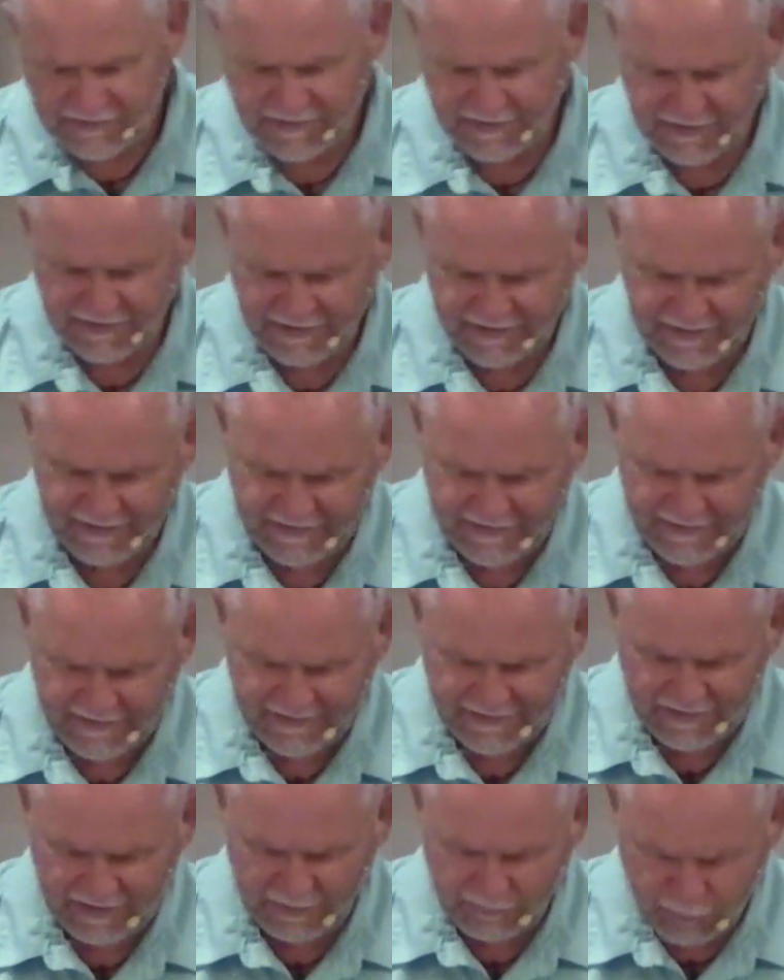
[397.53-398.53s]
to
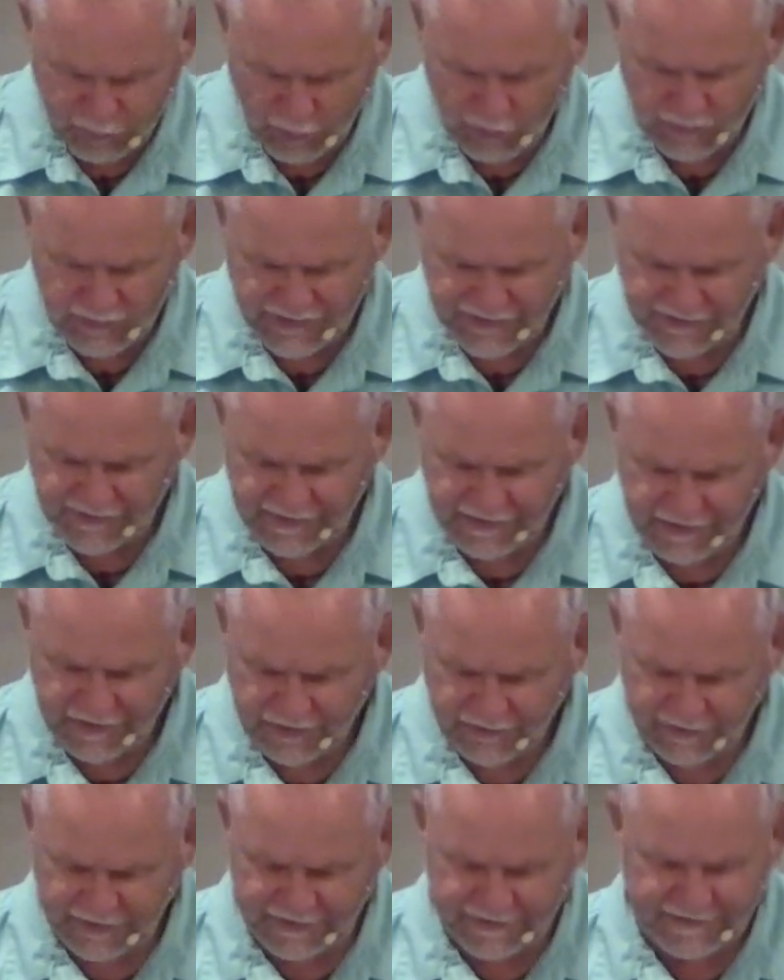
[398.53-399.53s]
approach
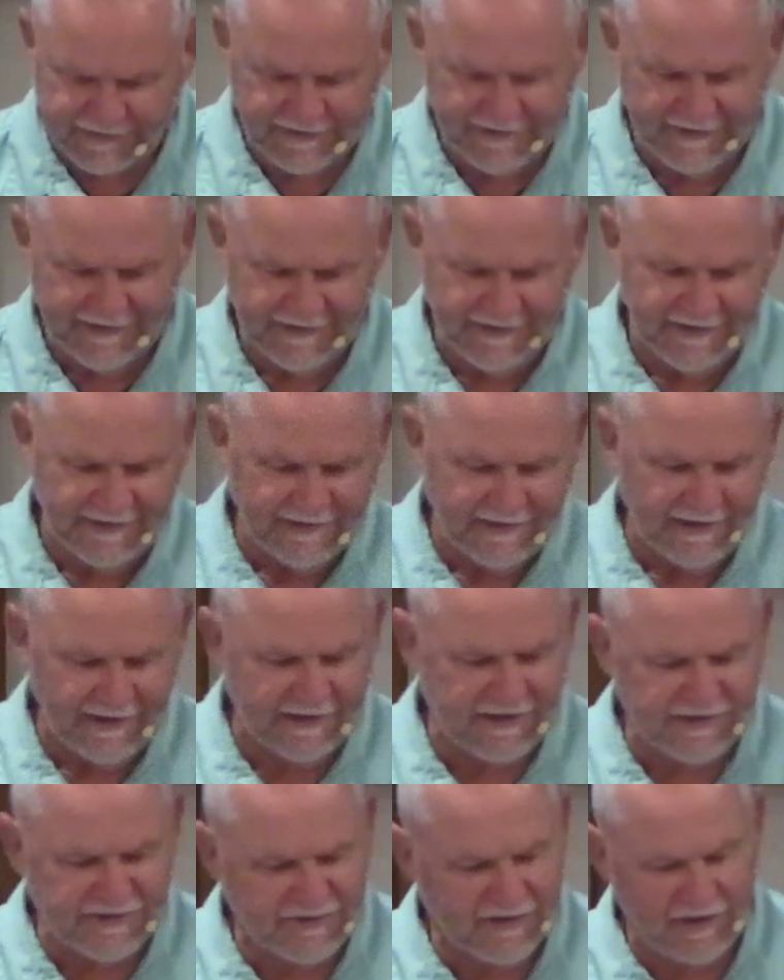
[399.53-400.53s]
Neil and,
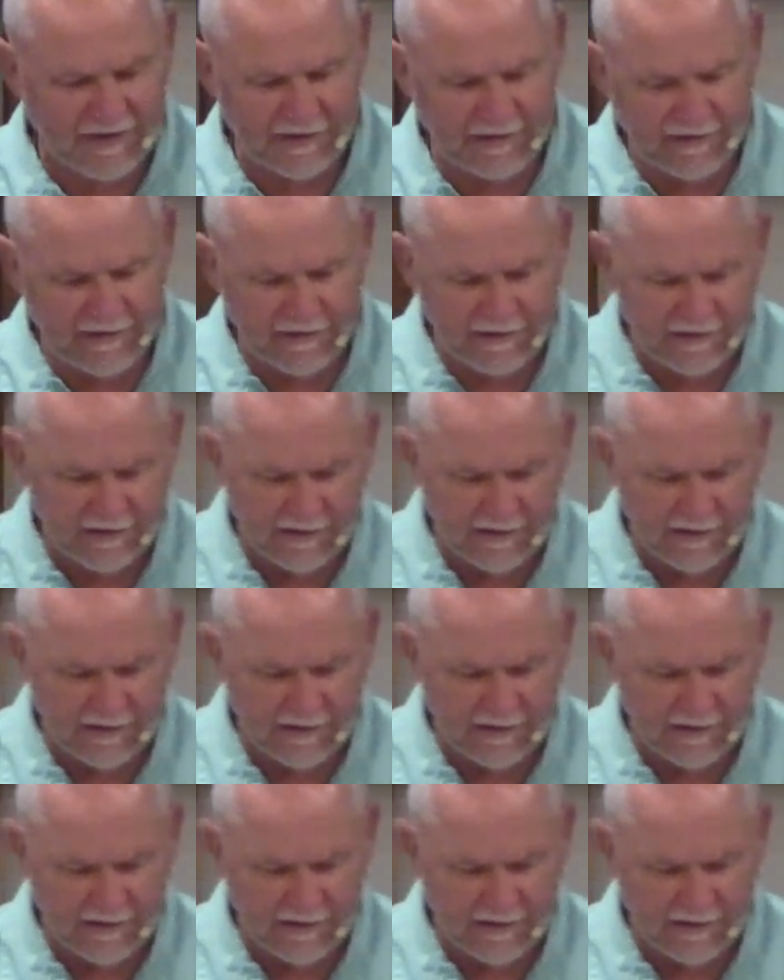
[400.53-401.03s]
and he said,